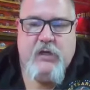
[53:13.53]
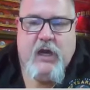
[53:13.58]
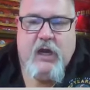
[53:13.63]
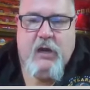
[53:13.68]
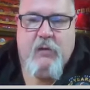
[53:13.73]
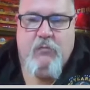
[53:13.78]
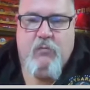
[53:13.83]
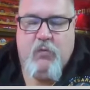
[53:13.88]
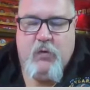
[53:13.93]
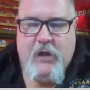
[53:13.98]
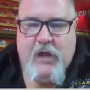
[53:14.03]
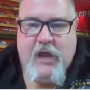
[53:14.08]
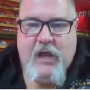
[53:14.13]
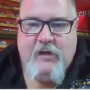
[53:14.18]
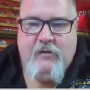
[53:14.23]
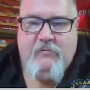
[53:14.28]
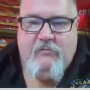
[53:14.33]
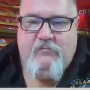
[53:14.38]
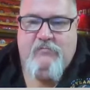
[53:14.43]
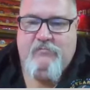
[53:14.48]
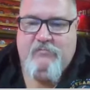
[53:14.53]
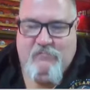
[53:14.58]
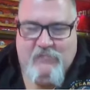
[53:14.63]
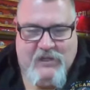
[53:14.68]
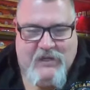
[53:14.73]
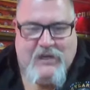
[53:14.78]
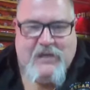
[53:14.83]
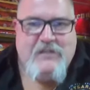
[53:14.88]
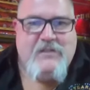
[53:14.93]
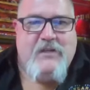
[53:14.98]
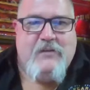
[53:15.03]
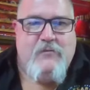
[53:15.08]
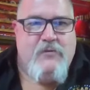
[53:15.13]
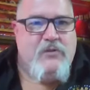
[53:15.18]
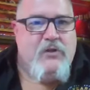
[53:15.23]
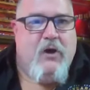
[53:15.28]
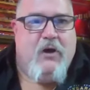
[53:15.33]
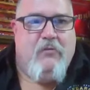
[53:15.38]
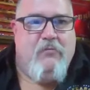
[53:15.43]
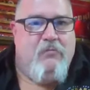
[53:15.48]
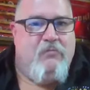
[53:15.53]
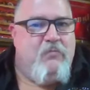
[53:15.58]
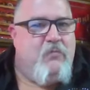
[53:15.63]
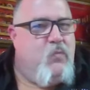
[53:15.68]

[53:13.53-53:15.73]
Um, we had like I said, it was all